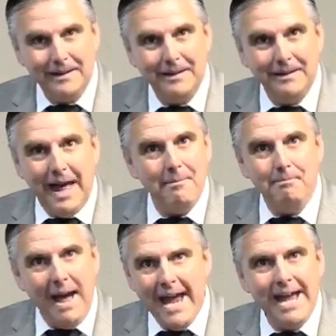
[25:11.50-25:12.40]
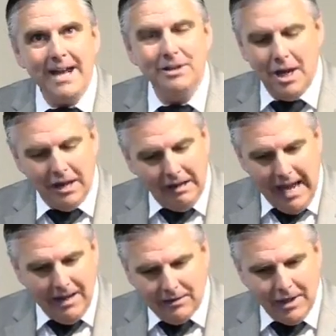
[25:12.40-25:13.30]
That man, young
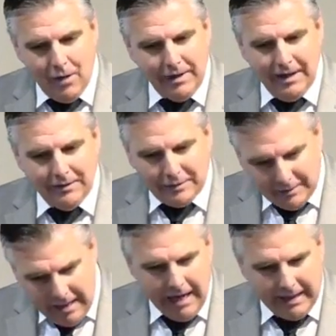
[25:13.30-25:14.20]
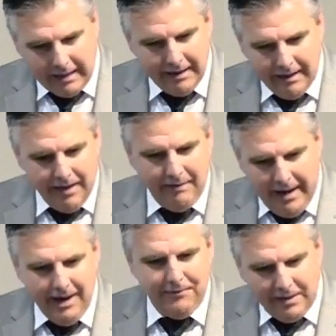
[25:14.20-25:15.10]
lady, is gonna get sick of
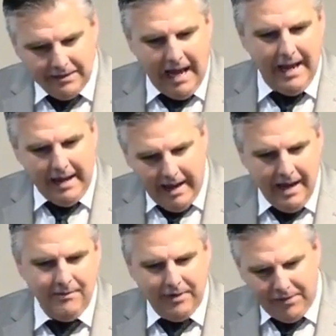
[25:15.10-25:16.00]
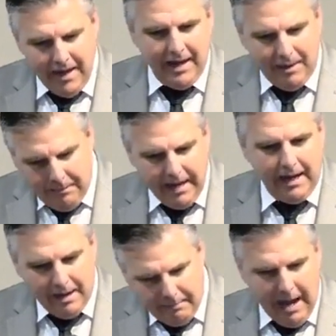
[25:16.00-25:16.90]
every day, everything
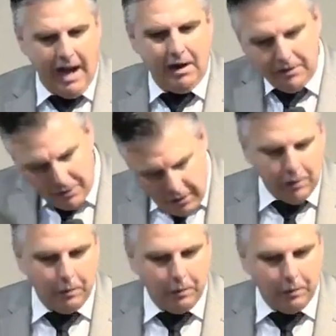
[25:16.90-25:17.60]
being about you.